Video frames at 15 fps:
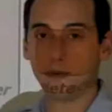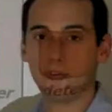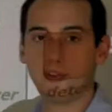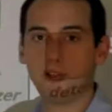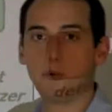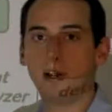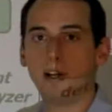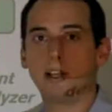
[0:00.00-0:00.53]

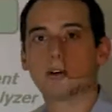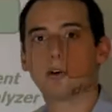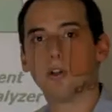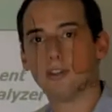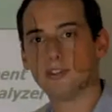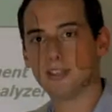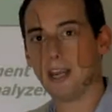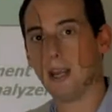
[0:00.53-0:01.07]
see why they call
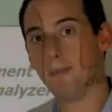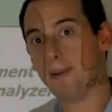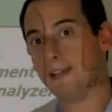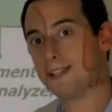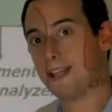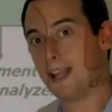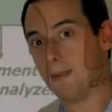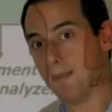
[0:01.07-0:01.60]
this
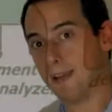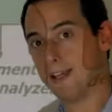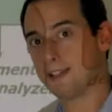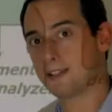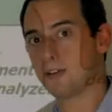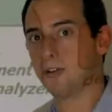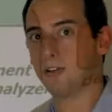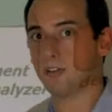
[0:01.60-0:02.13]

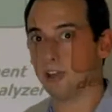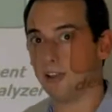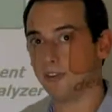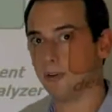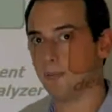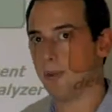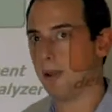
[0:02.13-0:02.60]
MS-MS or tandem